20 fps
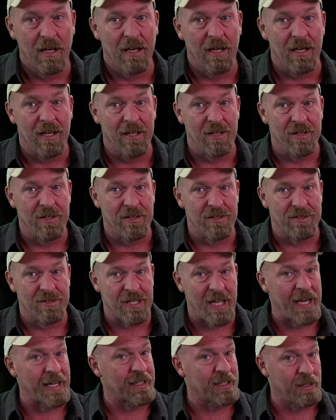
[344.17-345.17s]
it is
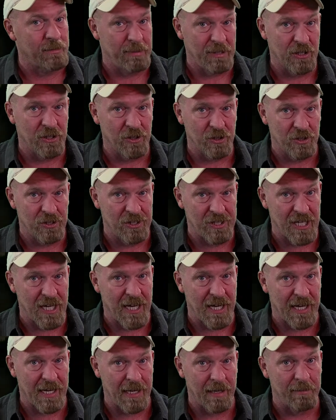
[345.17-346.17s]
not going to be a good
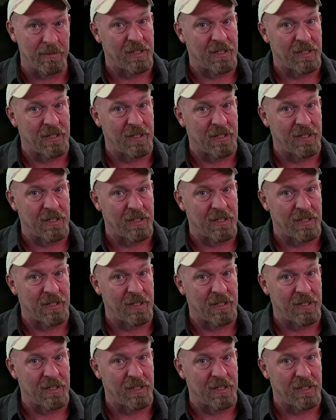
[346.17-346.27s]
time.